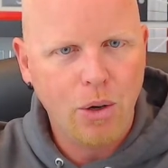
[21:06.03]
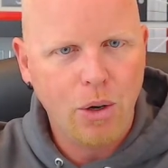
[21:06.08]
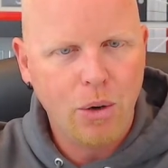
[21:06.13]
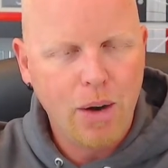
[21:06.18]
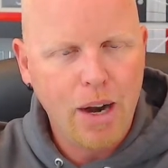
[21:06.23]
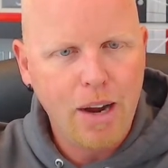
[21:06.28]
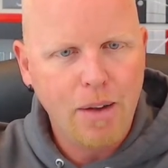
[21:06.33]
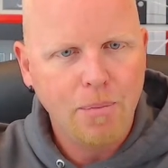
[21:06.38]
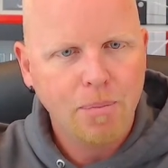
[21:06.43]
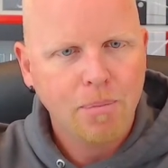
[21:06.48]
All
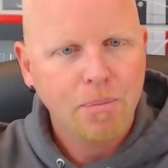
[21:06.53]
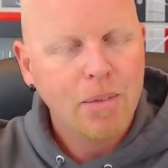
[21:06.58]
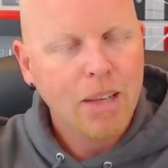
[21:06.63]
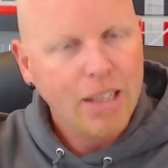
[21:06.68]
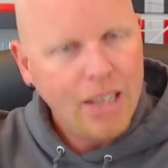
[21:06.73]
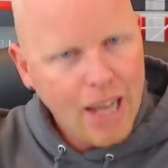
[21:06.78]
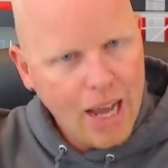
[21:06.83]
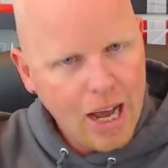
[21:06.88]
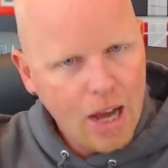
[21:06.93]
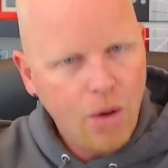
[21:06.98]
right.
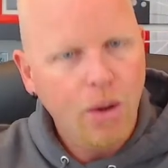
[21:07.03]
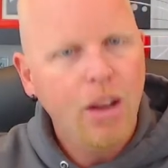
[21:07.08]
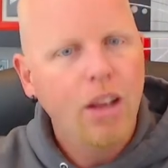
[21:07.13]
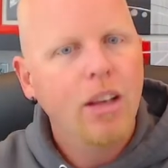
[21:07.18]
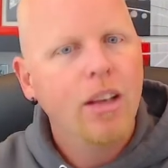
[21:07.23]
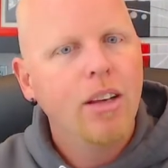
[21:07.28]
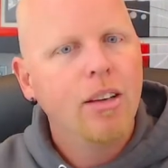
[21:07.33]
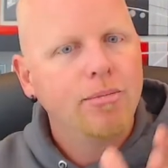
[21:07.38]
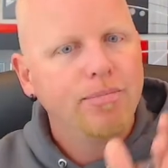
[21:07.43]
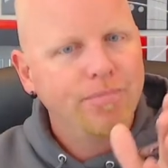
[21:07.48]
Now,
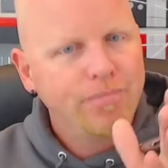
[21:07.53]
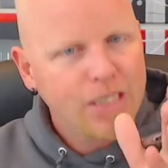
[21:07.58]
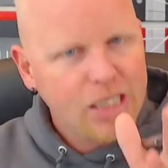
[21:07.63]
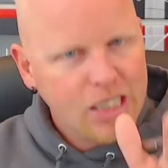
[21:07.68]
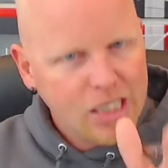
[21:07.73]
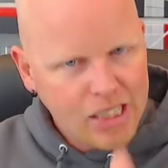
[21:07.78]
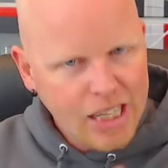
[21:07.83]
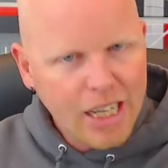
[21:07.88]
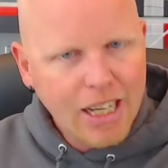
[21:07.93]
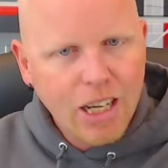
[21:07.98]
the
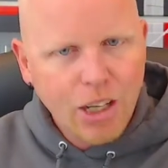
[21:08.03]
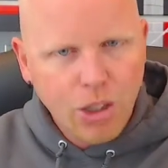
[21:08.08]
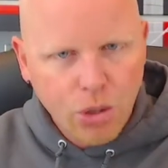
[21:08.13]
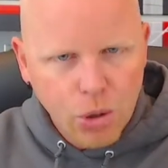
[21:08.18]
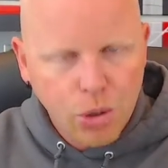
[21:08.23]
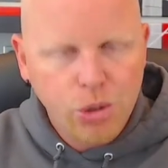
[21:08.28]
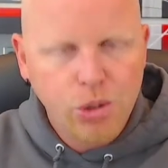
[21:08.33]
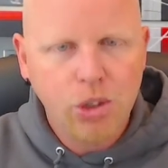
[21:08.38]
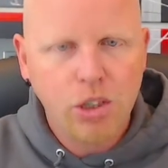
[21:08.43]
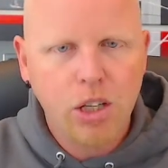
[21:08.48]
second
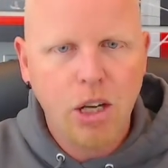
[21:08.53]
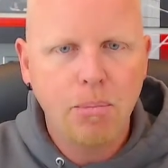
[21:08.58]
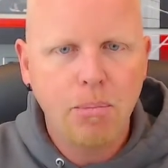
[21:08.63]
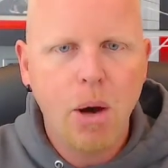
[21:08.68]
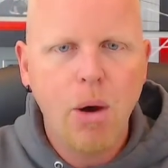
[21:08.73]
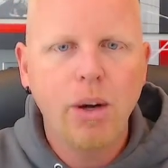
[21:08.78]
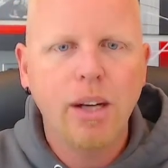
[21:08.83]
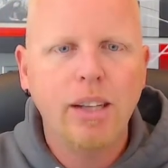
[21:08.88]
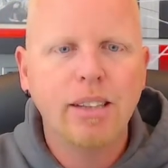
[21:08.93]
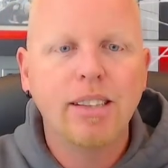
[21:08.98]
crucial
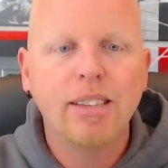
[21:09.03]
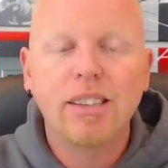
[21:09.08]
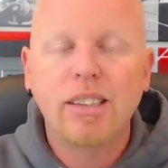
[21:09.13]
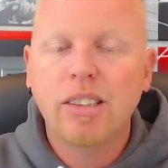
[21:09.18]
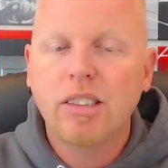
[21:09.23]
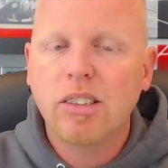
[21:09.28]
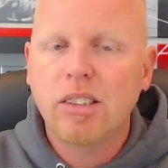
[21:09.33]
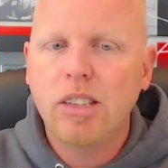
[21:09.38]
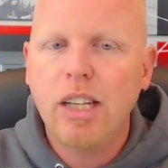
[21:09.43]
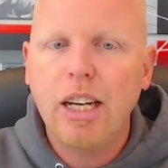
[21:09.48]
component to
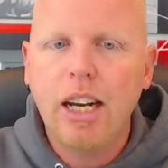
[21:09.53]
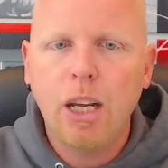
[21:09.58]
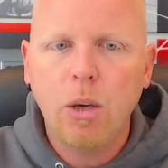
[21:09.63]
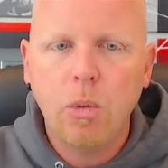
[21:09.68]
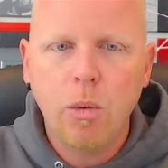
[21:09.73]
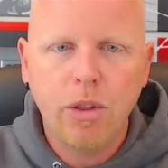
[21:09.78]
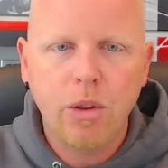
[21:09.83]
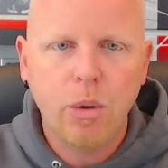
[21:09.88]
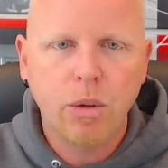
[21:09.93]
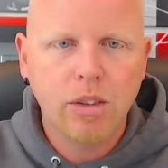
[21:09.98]
succeeding
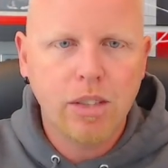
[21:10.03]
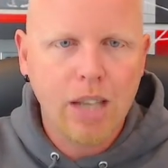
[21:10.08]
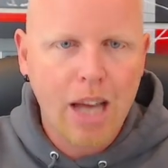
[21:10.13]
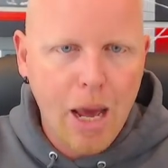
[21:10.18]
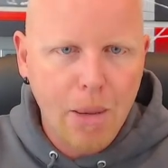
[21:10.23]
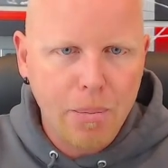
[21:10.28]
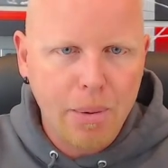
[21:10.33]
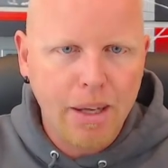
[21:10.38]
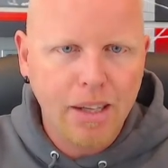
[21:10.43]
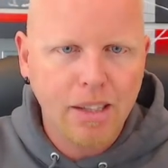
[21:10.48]
with your
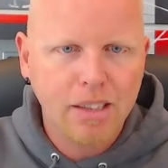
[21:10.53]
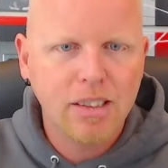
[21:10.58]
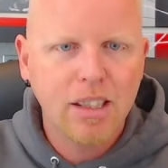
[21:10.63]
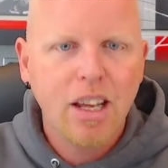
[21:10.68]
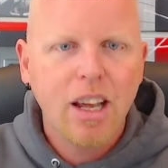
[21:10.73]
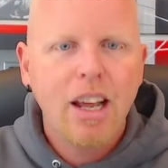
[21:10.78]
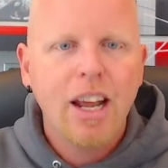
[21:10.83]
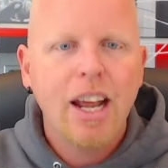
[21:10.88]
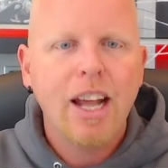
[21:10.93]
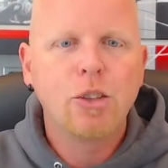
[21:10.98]
topics
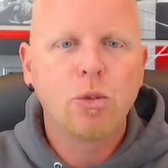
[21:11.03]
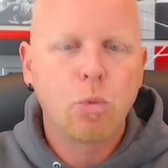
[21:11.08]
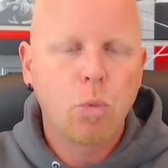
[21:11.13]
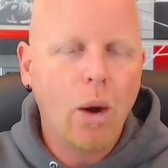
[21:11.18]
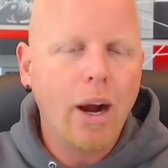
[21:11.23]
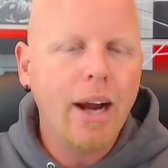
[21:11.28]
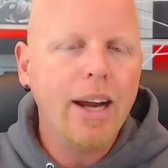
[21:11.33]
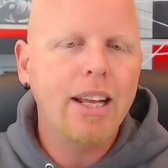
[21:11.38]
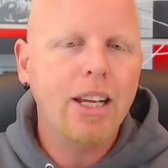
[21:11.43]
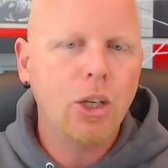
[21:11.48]
is
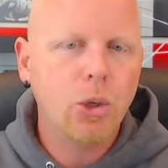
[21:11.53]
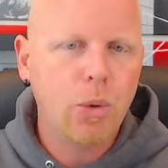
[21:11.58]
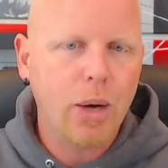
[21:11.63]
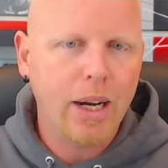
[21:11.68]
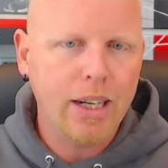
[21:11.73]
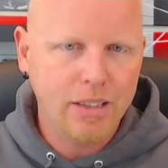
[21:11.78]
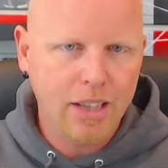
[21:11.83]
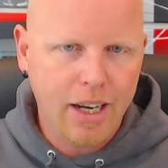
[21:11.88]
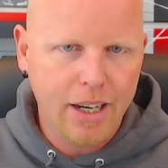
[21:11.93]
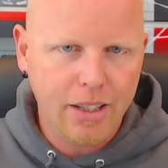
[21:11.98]
writing
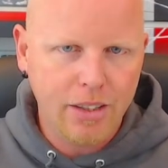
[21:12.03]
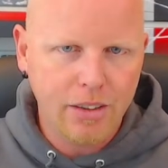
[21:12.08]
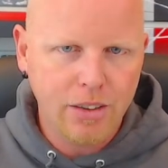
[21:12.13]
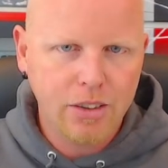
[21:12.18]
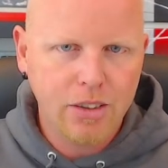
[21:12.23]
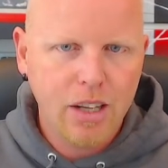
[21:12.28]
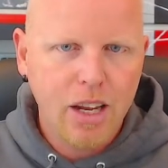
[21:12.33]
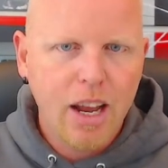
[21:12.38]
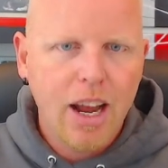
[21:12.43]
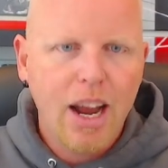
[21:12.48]
great
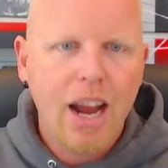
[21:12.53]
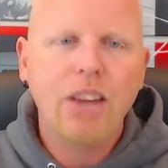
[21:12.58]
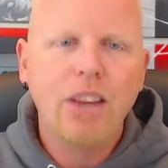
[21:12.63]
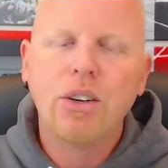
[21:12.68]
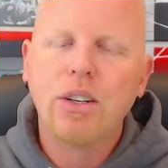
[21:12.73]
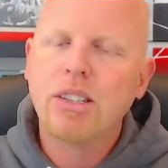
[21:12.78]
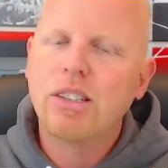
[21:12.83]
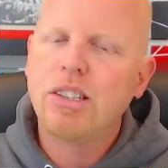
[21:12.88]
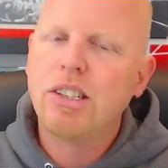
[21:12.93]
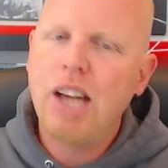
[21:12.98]
titles. And
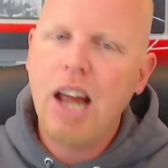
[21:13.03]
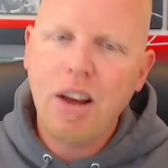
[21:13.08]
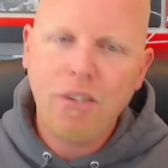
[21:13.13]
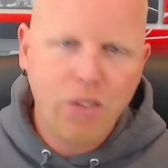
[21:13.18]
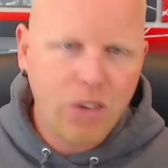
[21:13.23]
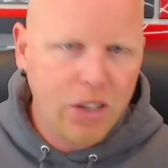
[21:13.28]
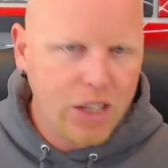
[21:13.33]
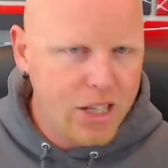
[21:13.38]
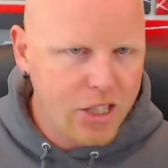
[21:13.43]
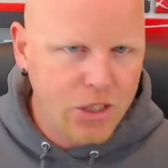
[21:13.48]
there's
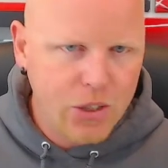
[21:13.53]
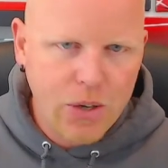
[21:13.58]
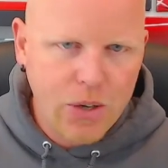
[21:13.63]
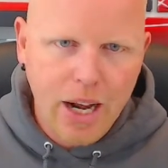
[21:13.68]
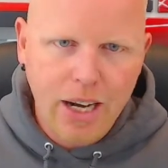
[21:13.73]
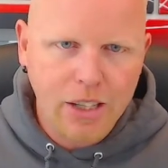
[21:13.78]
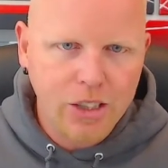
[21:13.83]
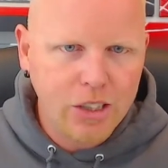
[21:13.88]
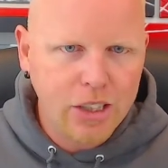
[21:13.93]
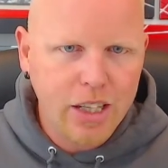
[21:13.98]
definitely a
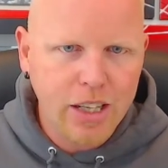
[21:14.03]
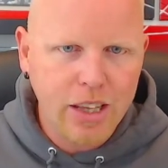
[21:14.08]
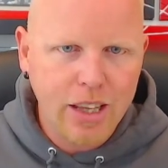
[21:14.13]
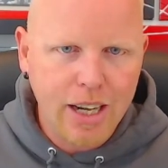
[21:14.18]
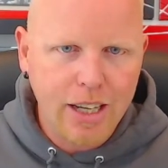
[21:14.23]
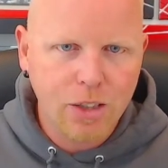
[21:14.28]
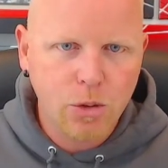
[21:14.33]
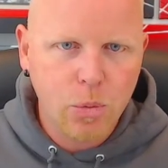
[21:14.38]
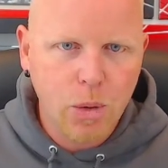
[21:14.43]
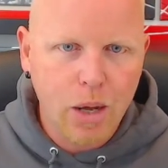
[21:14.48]
strategy to that
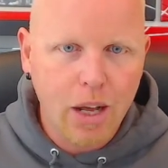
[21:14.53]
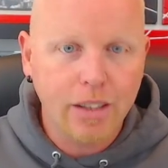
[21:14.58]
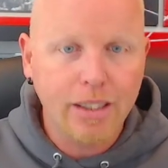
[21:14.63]
as well.